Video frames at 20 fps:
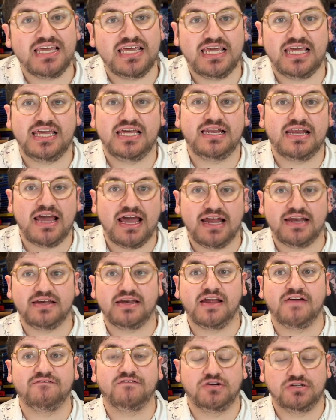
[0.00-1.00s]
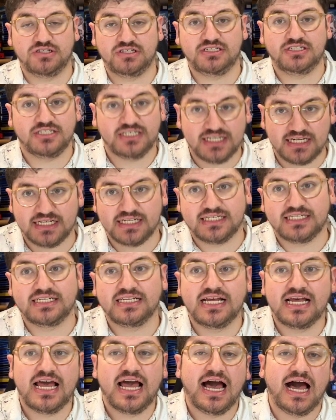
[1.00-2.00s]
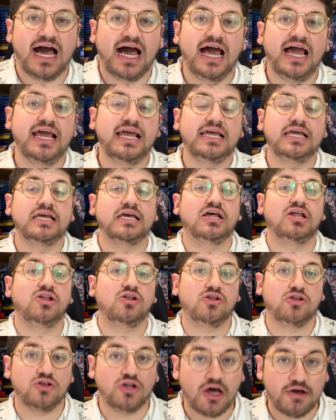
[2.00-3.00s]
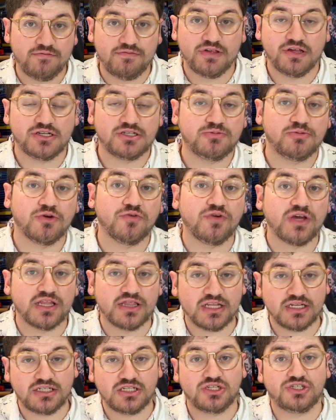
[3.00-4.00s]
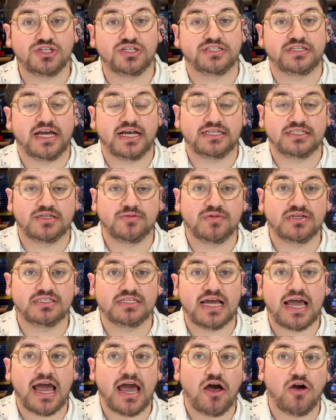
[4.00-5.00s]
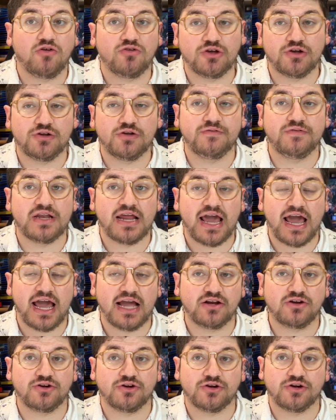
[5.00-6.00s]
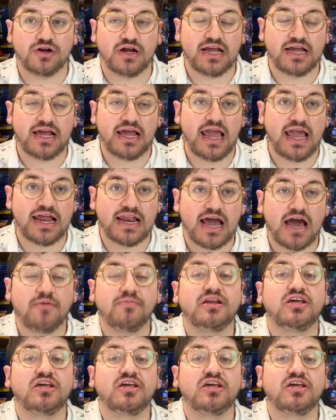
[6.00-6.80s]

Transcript: in at number 6, I love this movie, and this is a testament to how good of an actor and how many